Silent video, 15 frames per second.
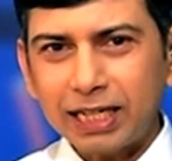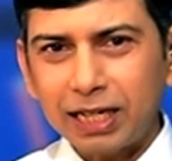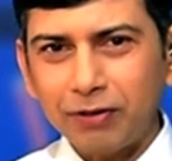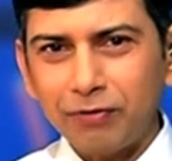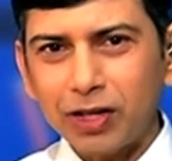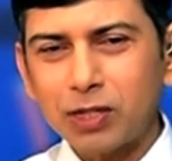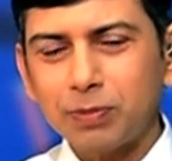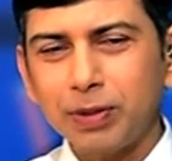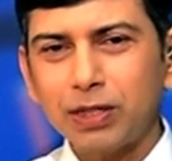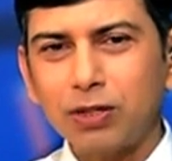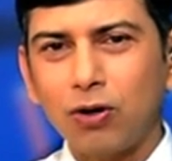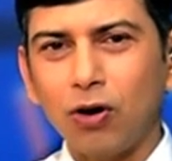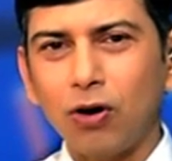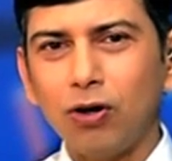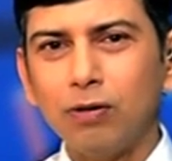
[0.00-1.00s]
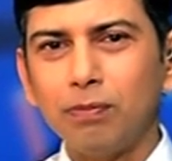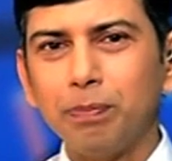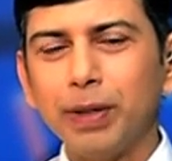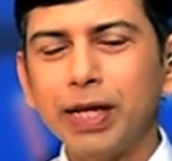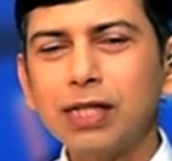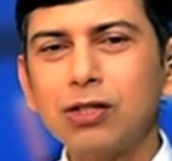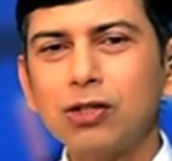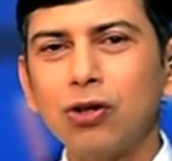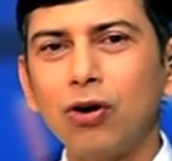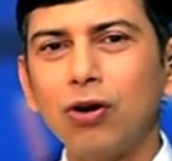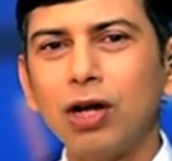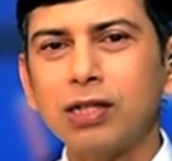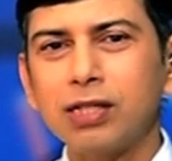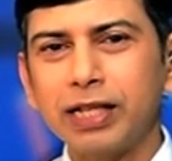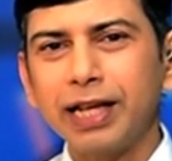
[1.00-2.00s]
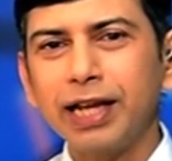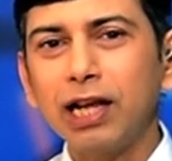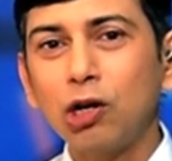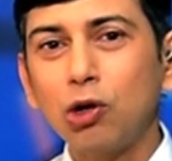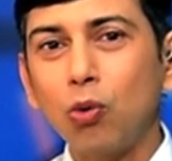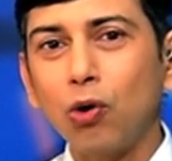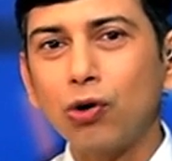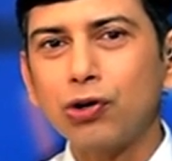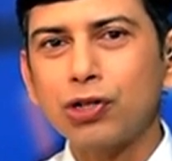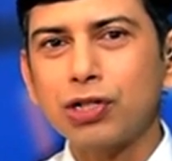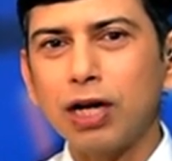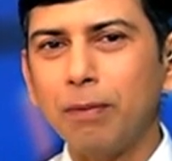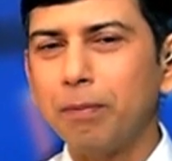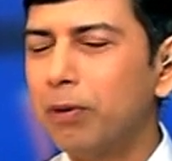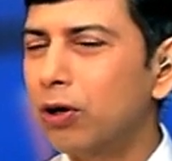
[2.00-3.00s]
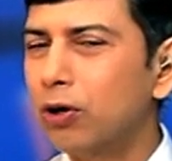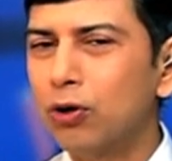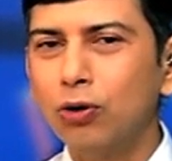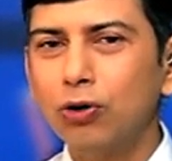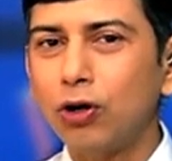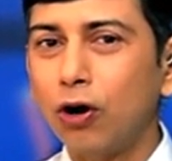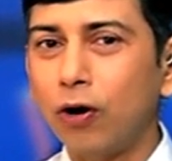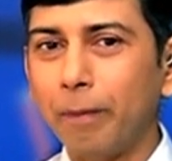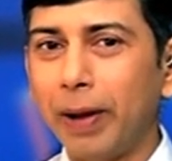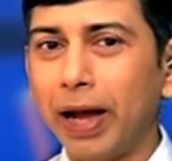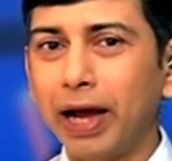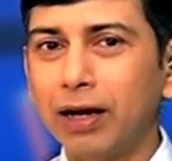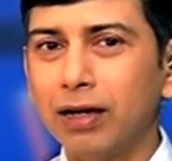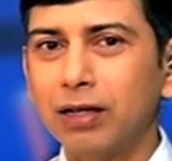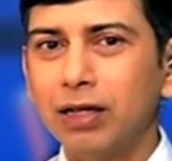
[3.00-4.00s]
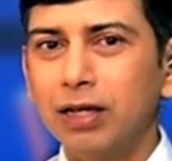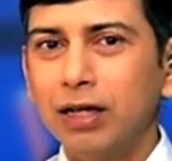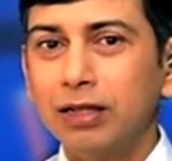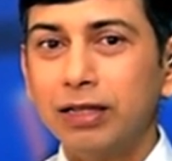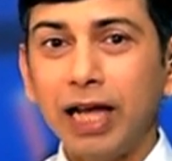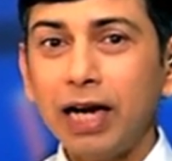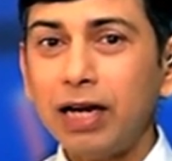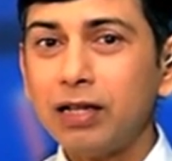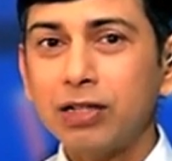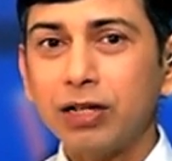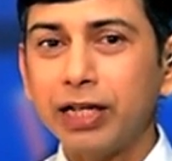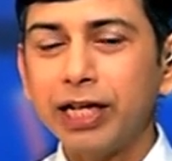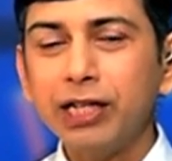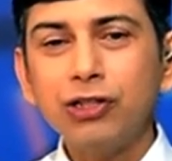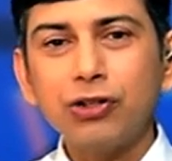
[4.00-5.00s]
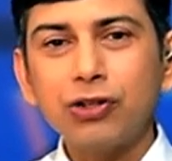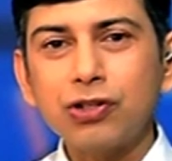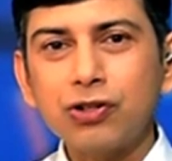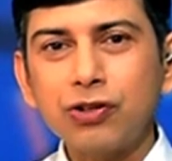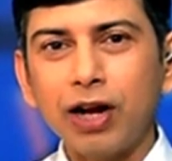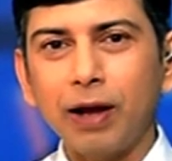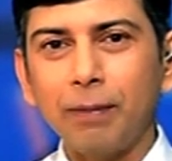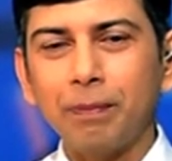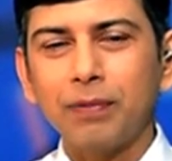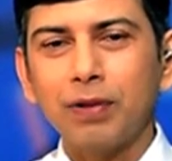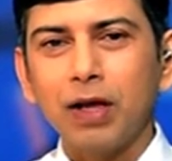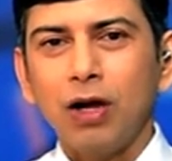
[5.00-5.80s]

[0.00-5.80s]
an investment call based on a single quarter's number, good or bad. That is a dangerous trap.